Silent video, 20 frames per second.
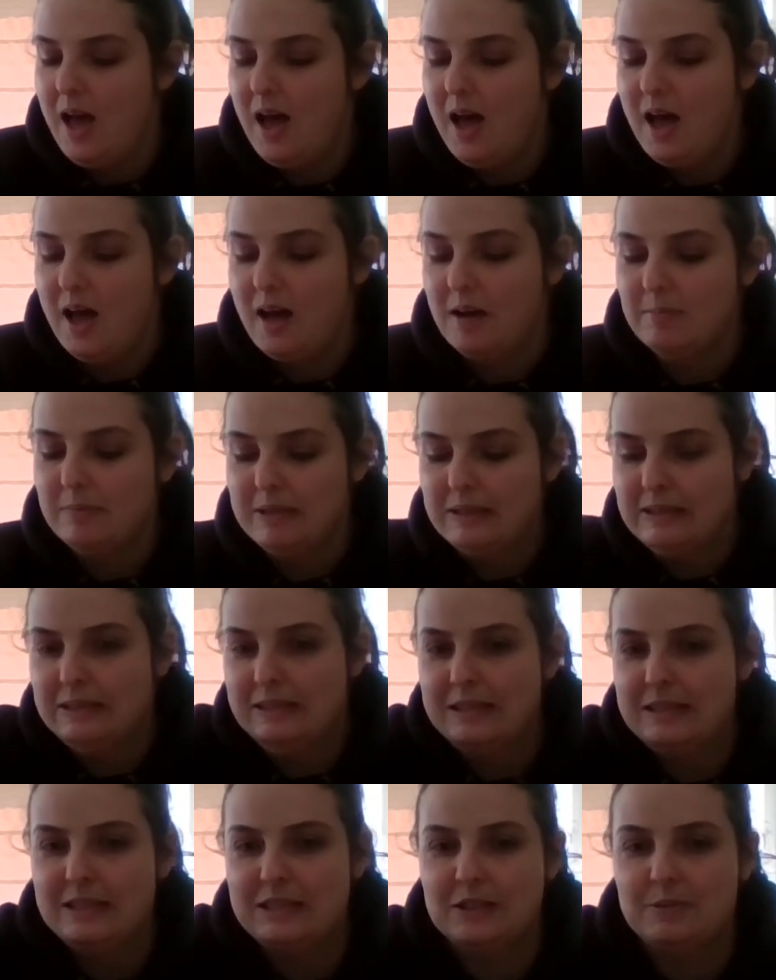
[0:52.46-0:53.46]

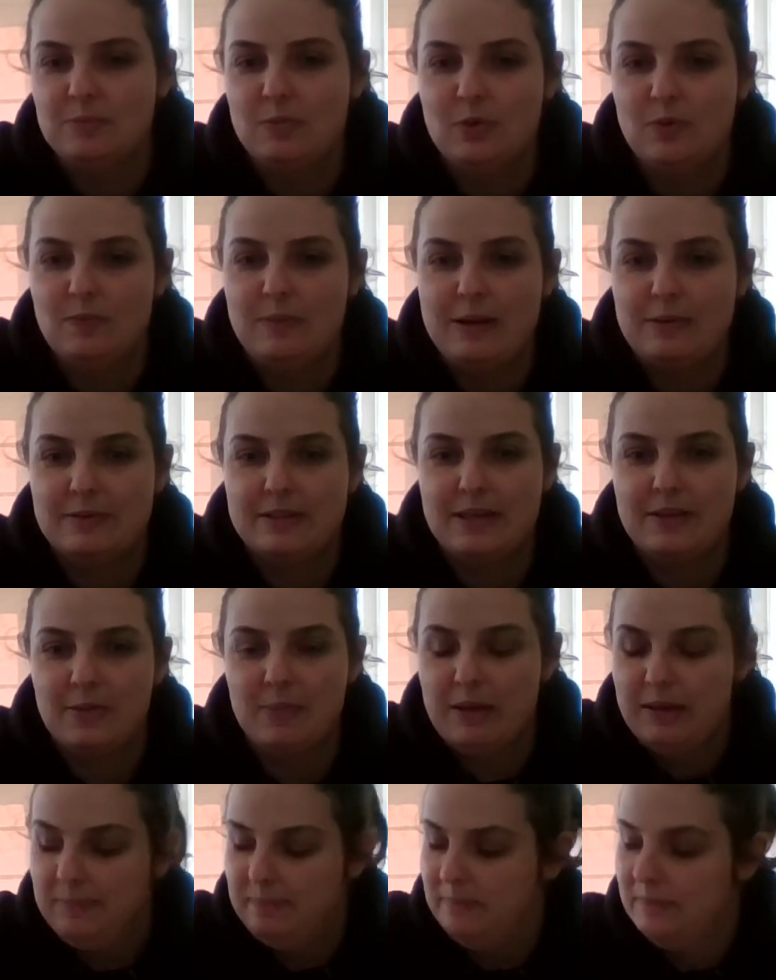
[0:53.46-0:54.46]
Let's just
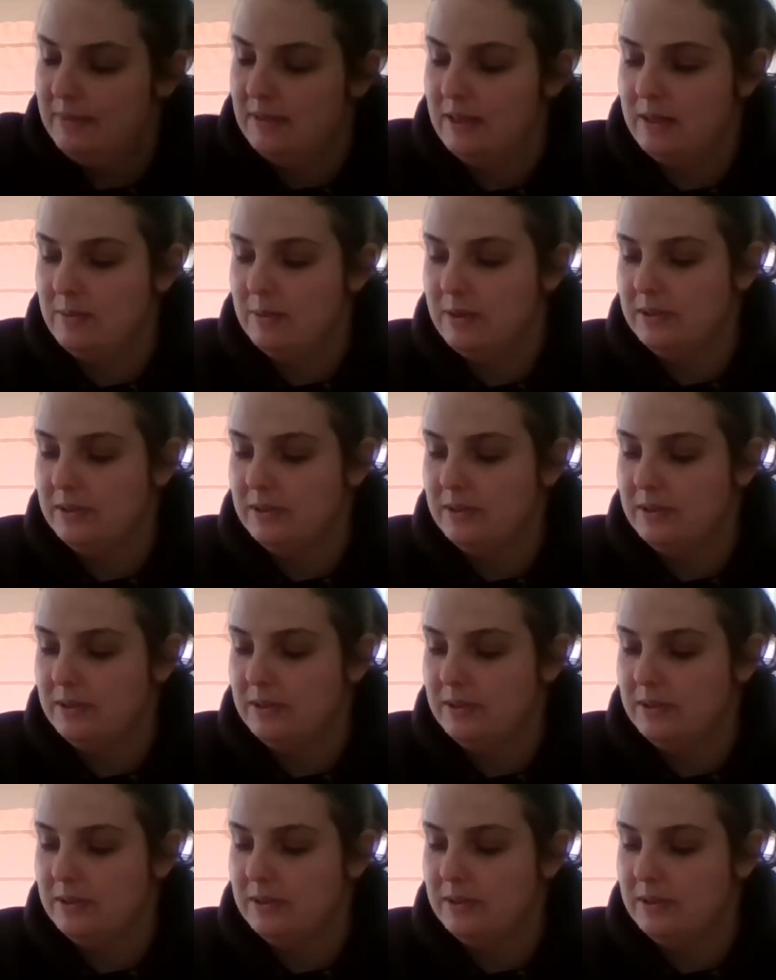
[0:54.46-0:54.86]
move that way.